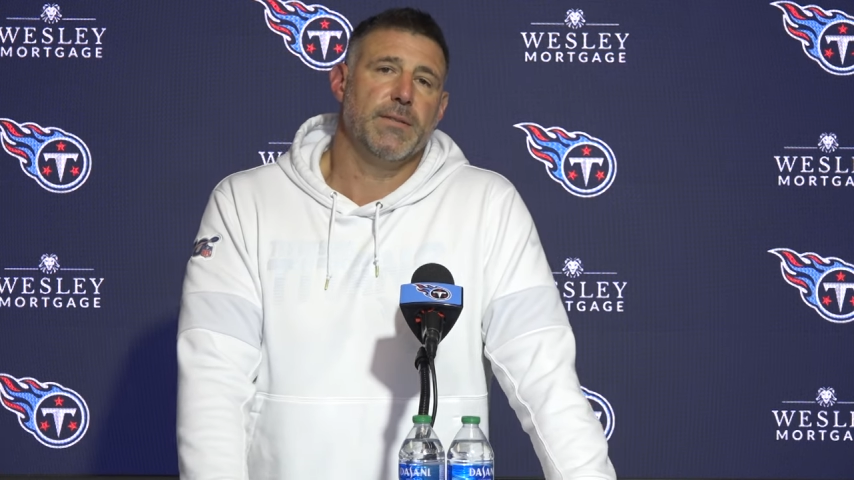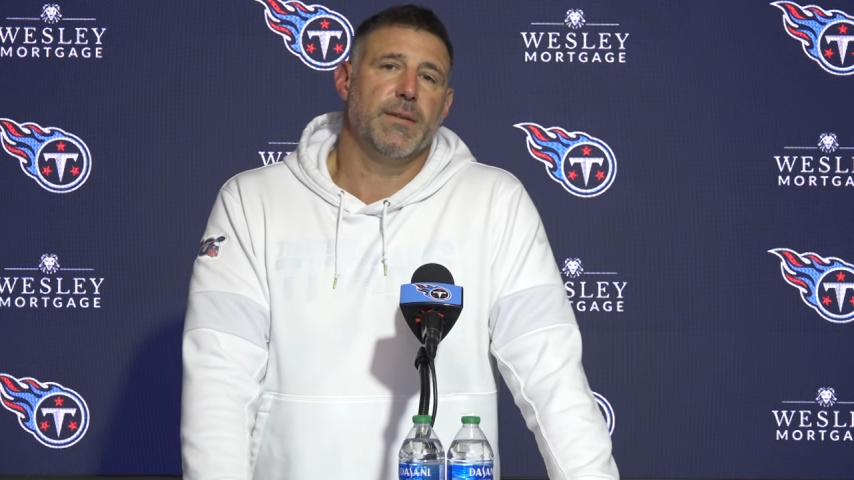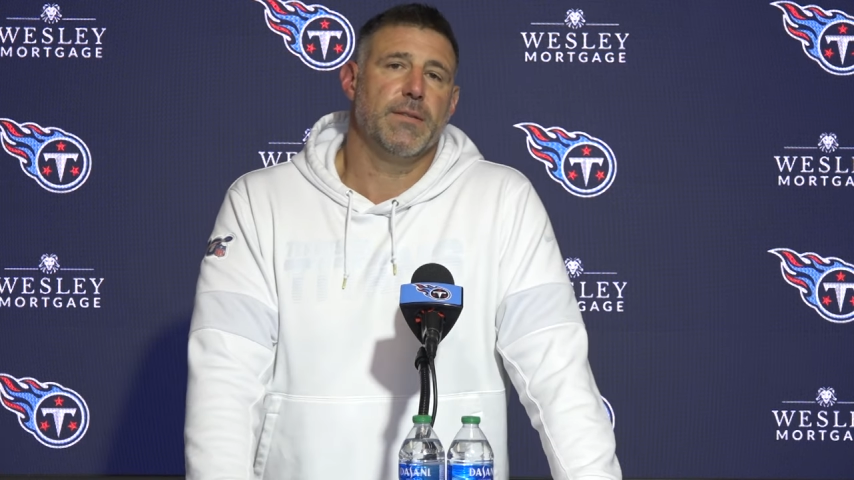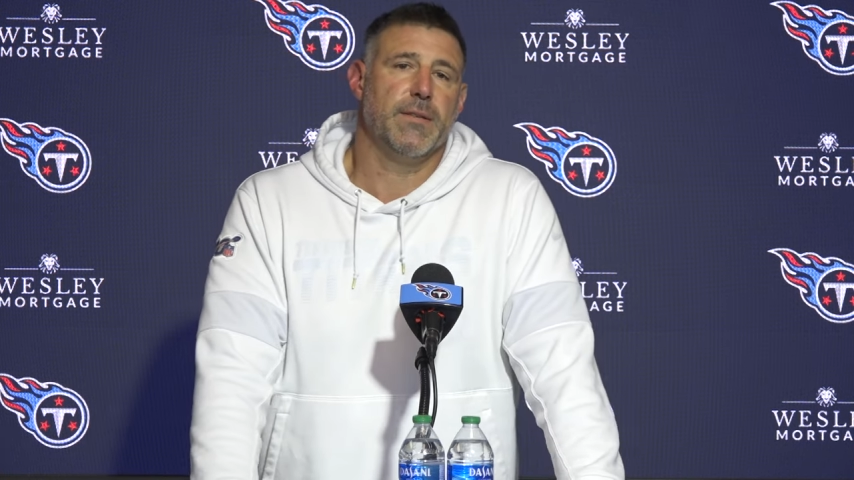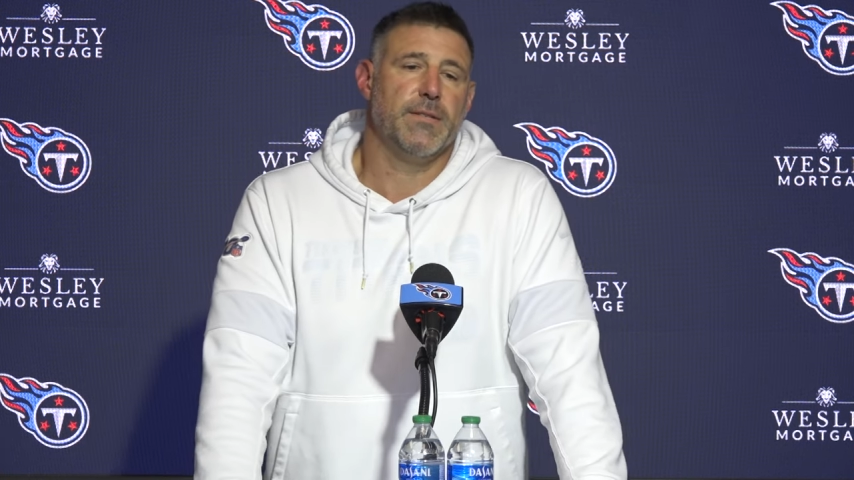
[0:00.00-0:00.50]
the
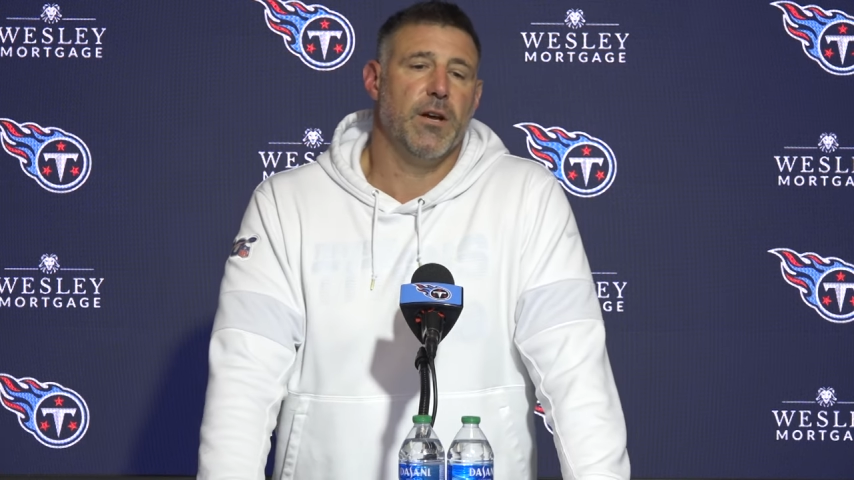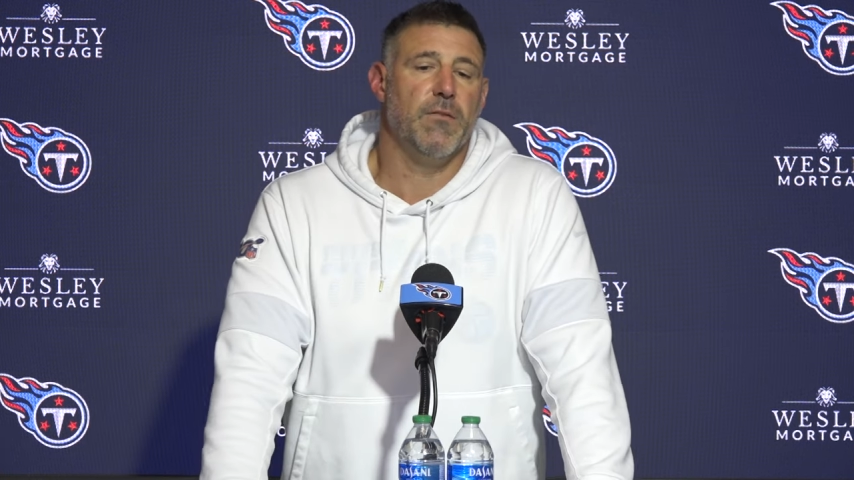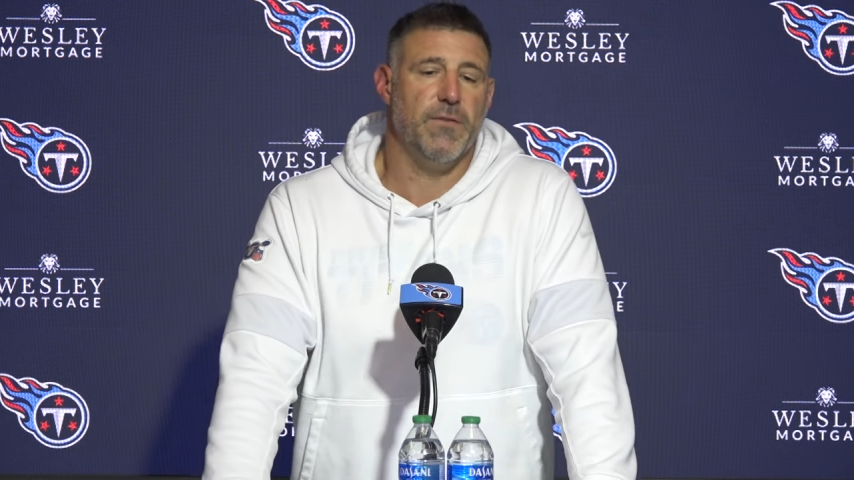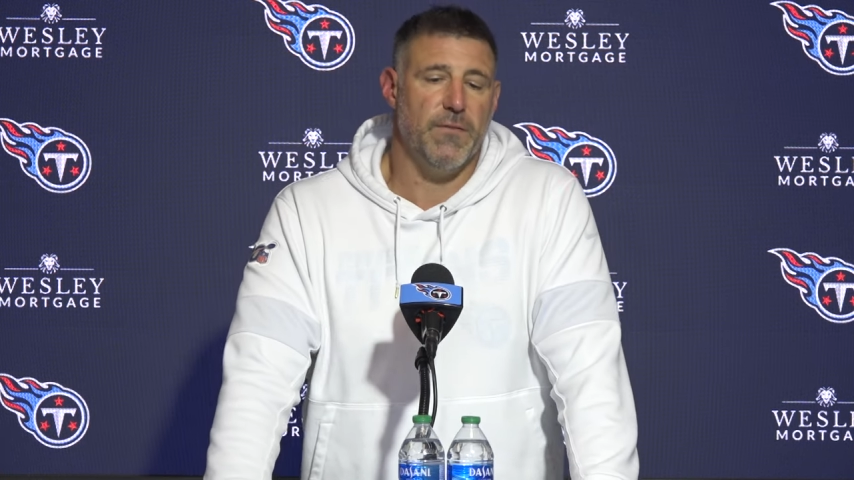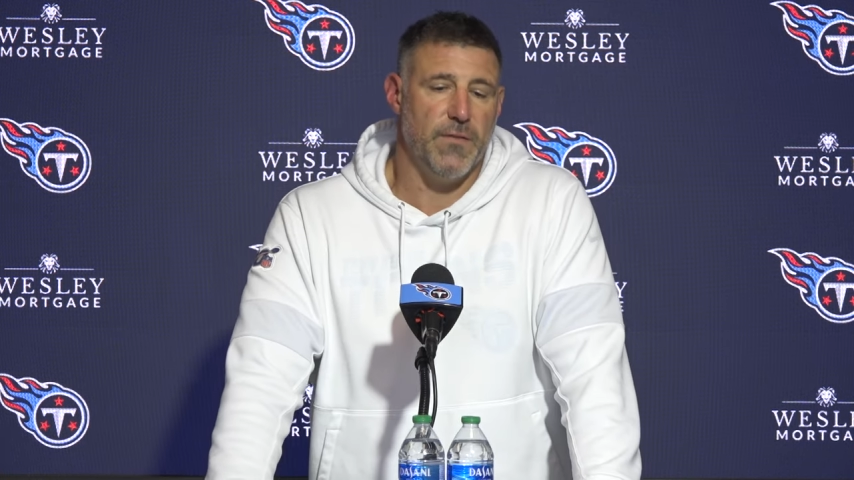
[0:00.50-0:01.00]
the
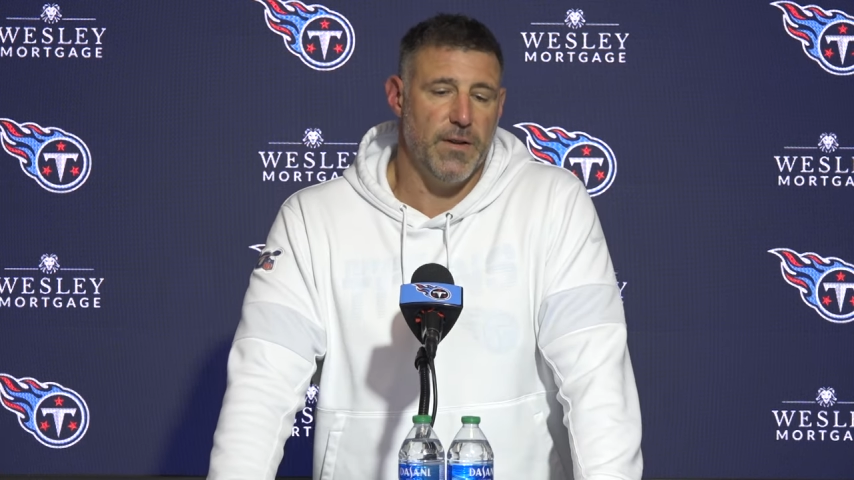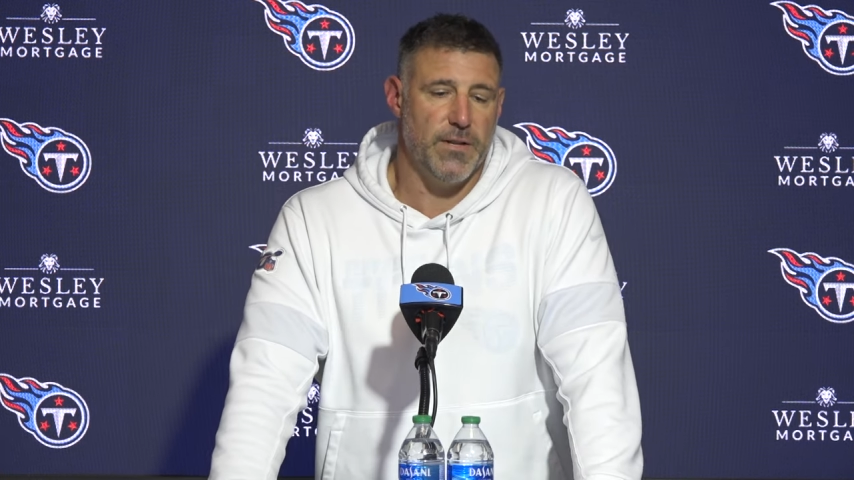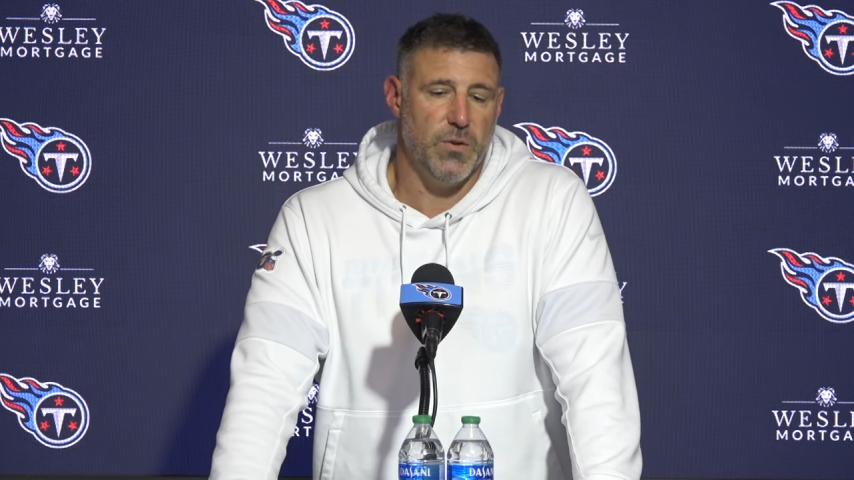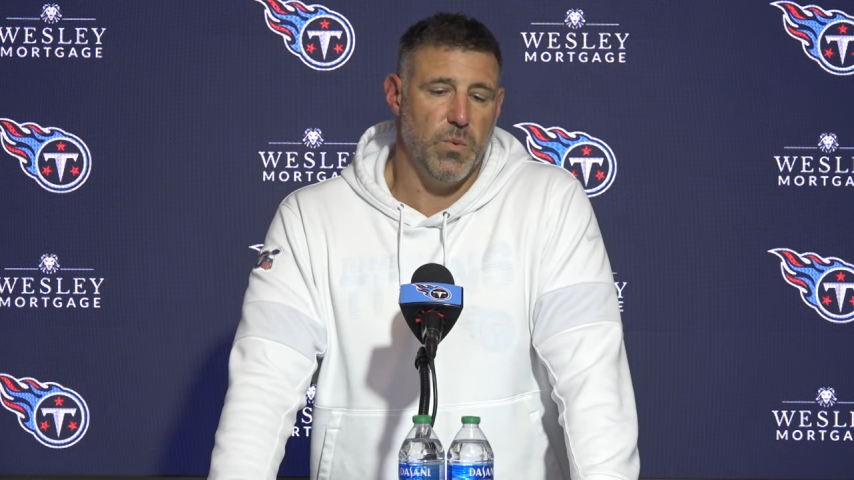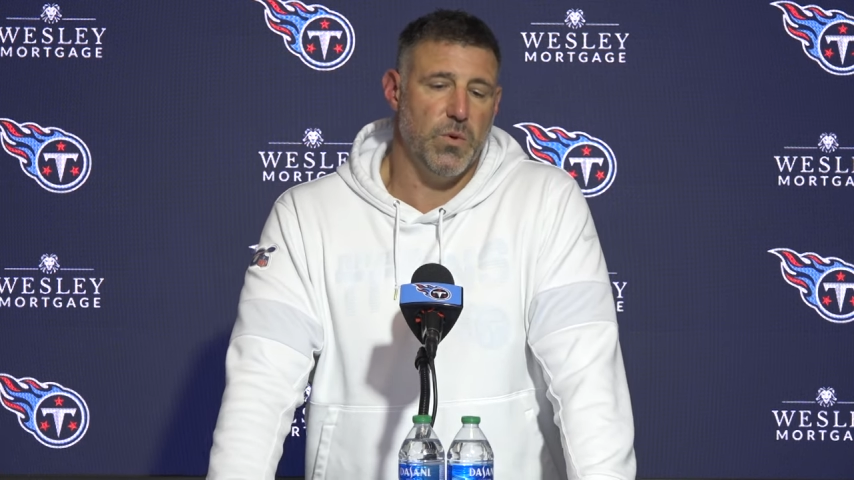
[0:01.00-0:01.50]

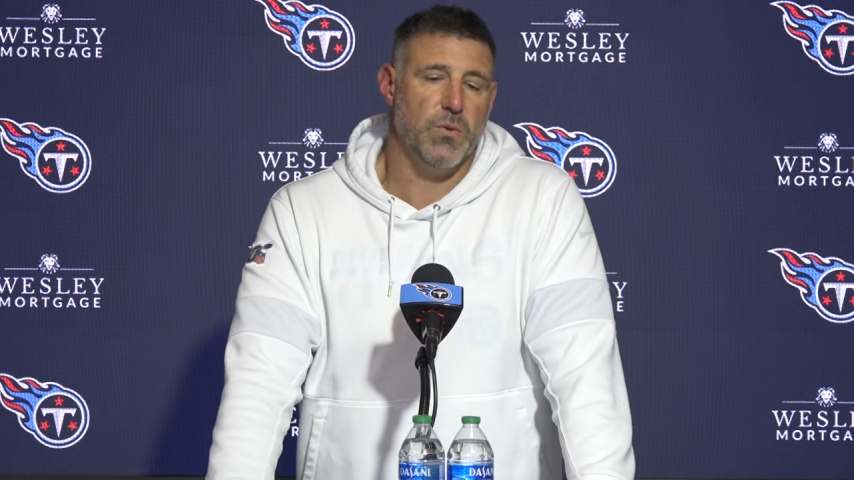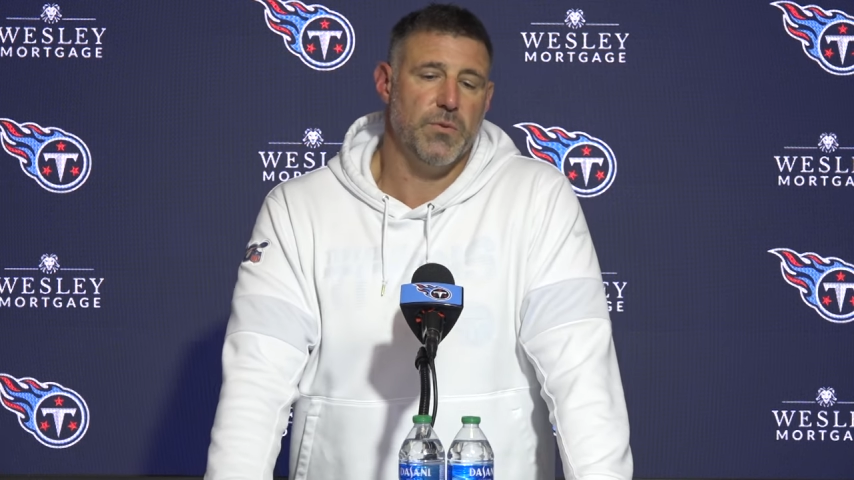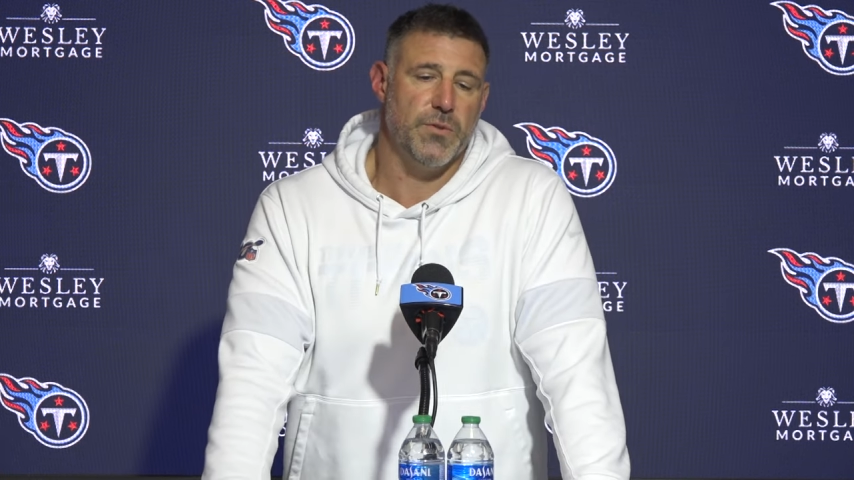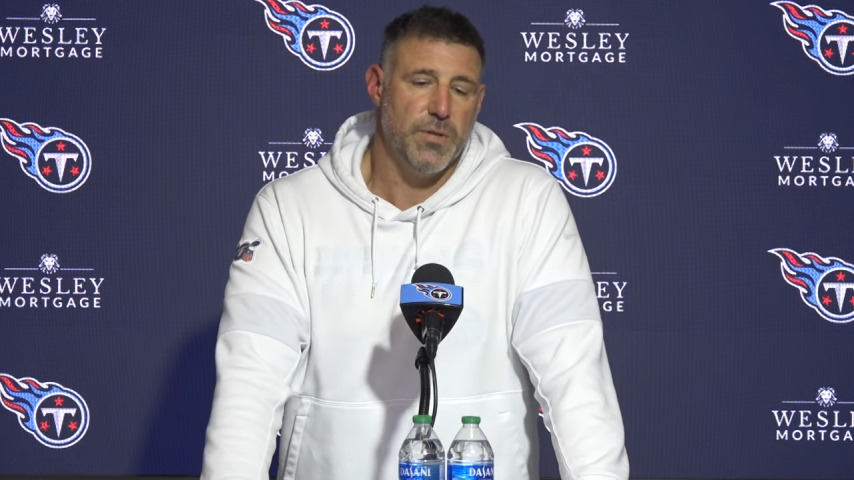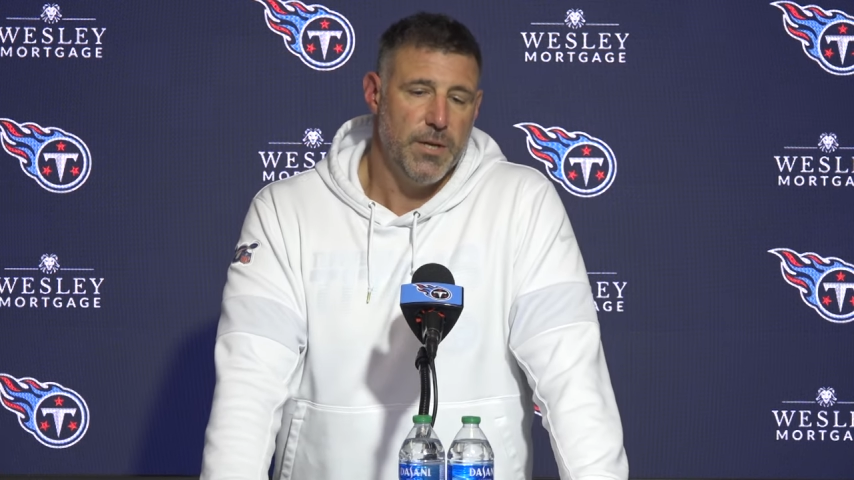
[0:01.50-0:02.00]
self-inflicted
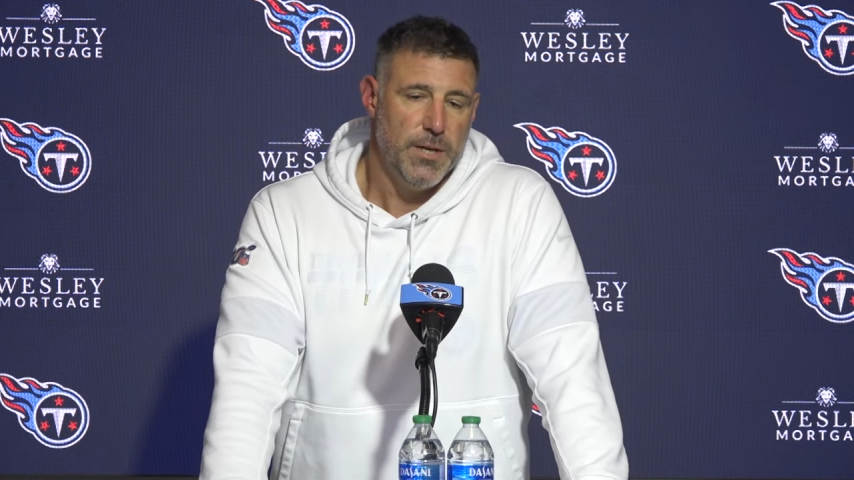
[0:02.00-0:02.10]
wounds,